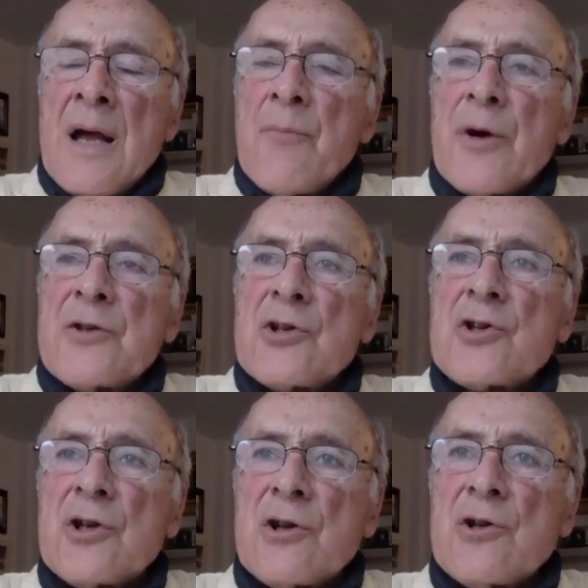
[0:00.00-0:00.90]
But
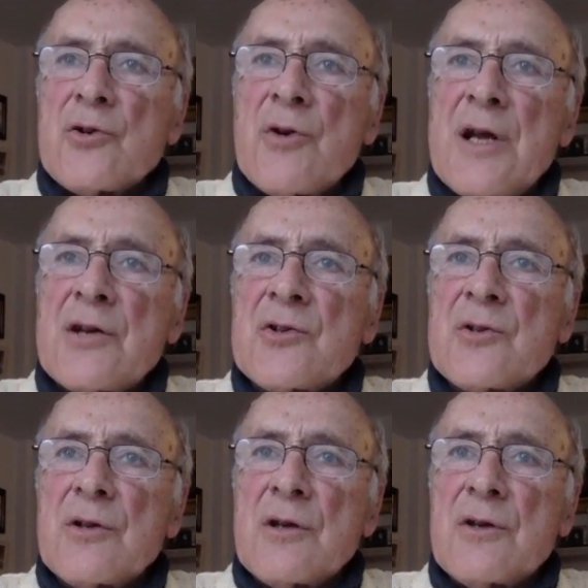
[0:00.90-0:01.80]
just to contrast
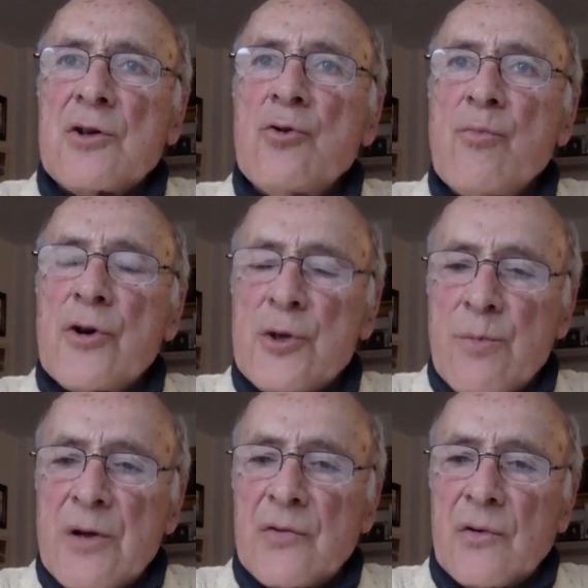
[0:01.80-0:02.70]
the two Bush
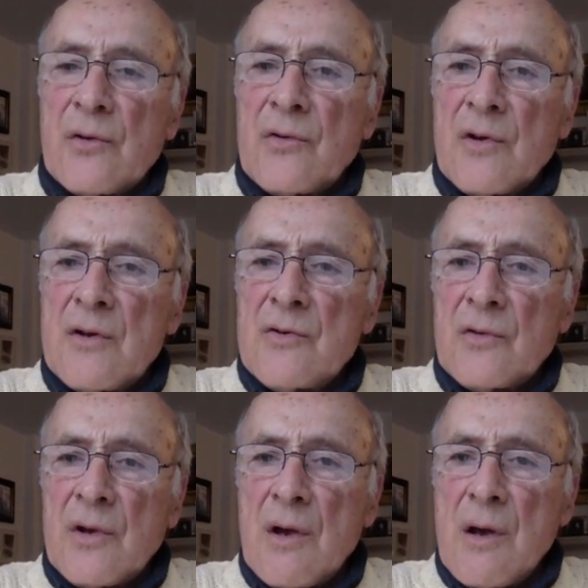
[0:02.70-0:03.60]

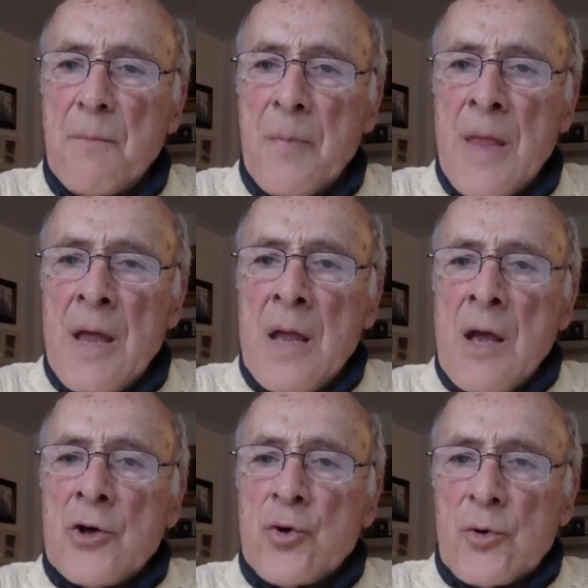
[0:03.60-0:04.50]
presidencies, um,
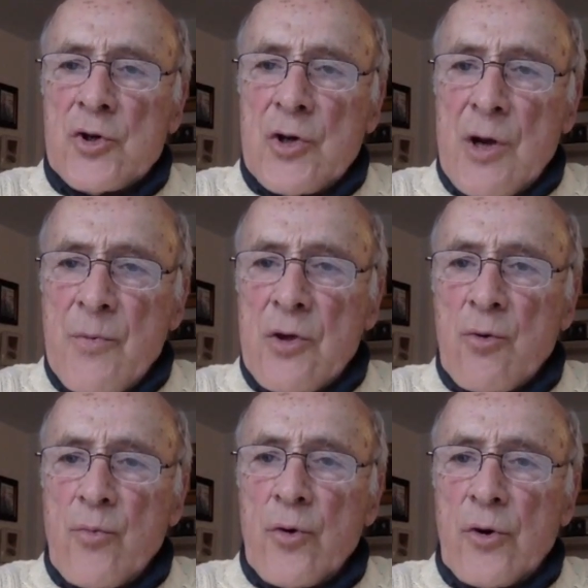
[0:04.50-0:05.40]
George
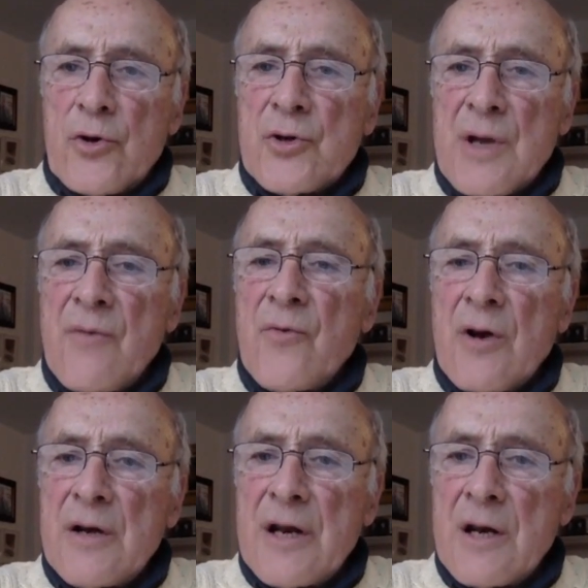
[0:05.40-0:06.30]
W. Bush had
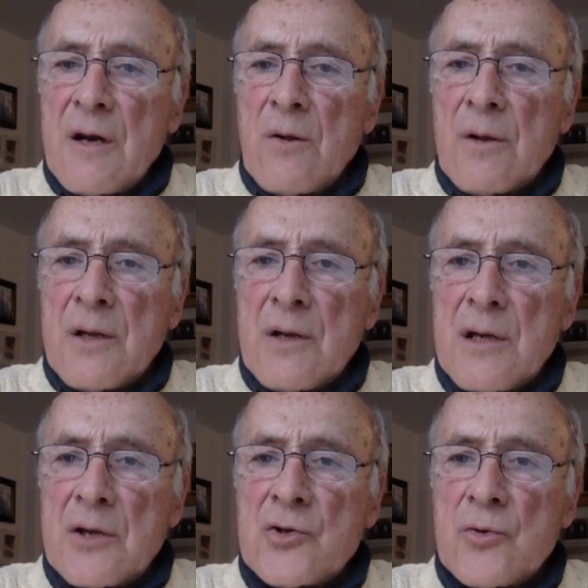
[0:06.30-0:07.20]
very little
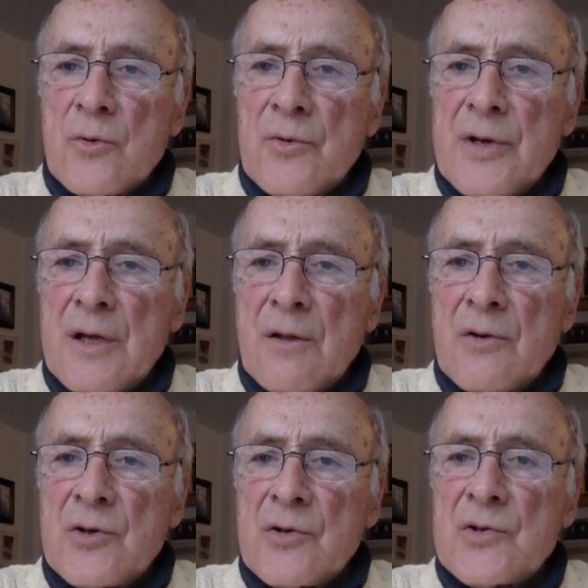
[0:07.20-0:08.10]
contextual
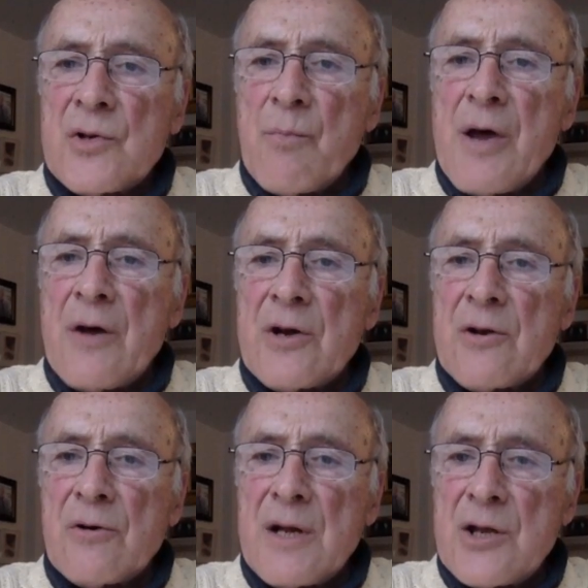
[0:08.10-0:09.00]
intelligence about
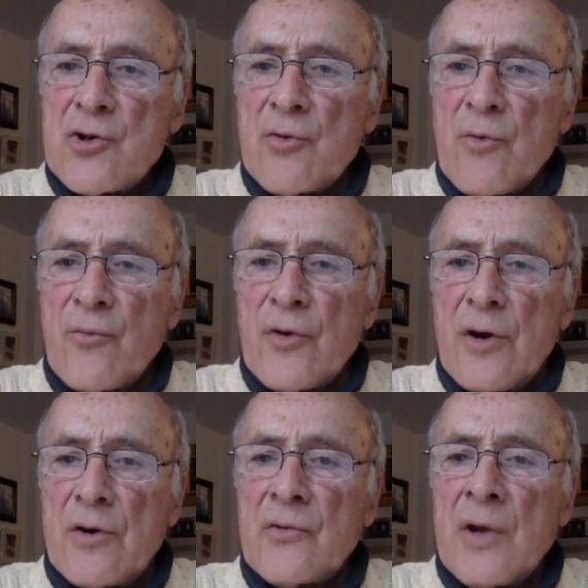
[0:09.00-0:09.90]
international
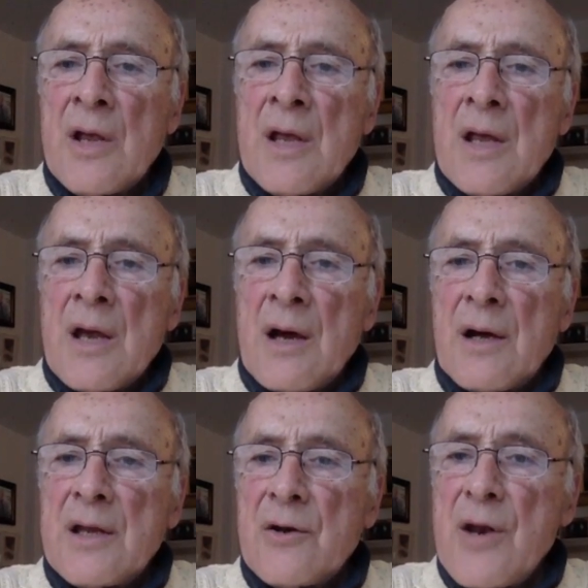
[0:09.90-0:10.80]
affairs.
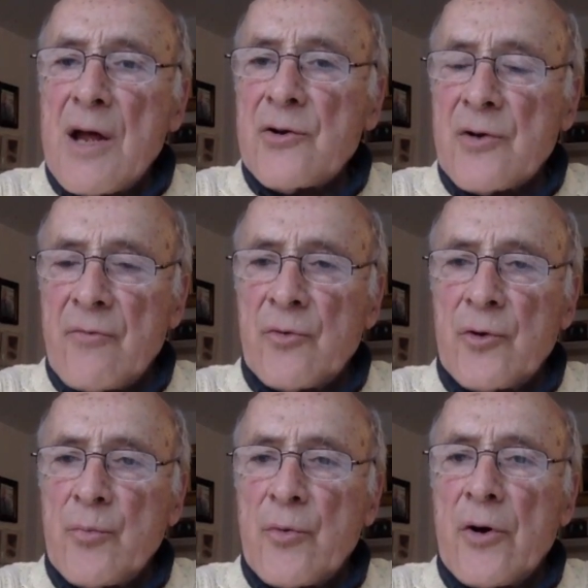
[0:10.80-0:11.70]
Uh, he had not
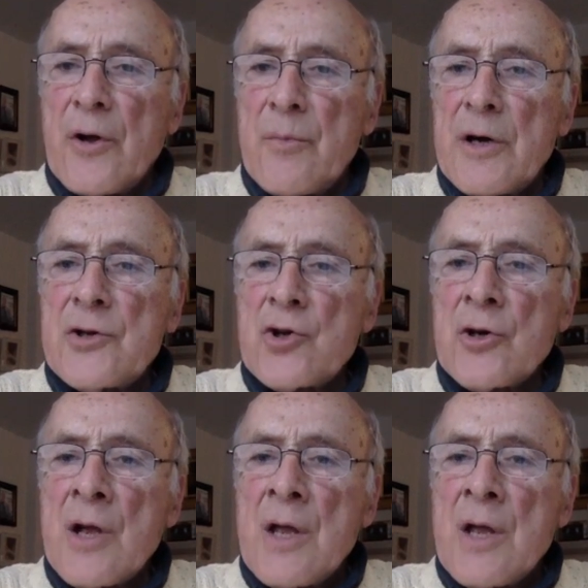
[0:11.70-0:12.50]
traveled abroad much.